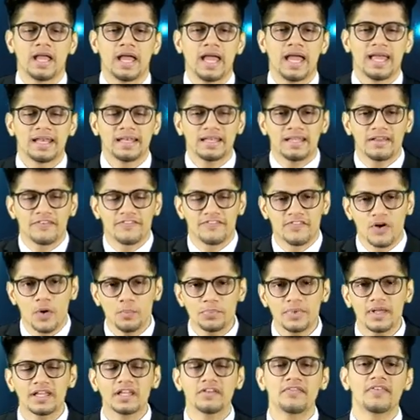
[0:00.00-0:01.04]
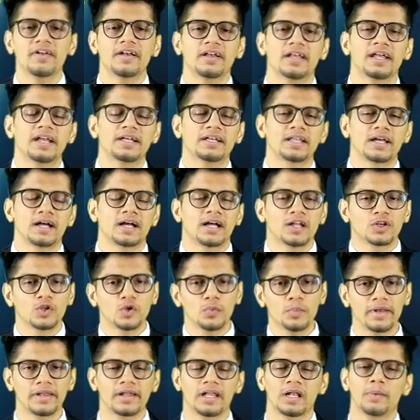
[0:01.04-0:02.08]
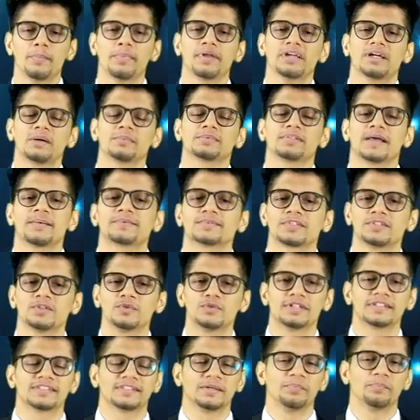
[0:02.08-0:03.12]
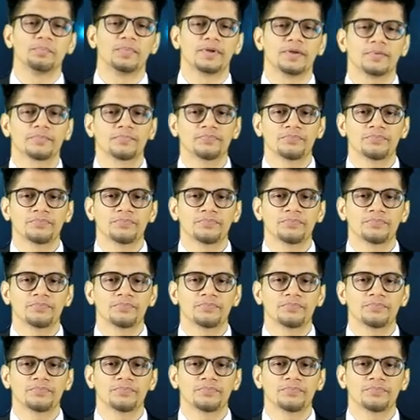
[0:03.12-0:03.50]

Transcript: and from the given data numerical becomes absolutely simple.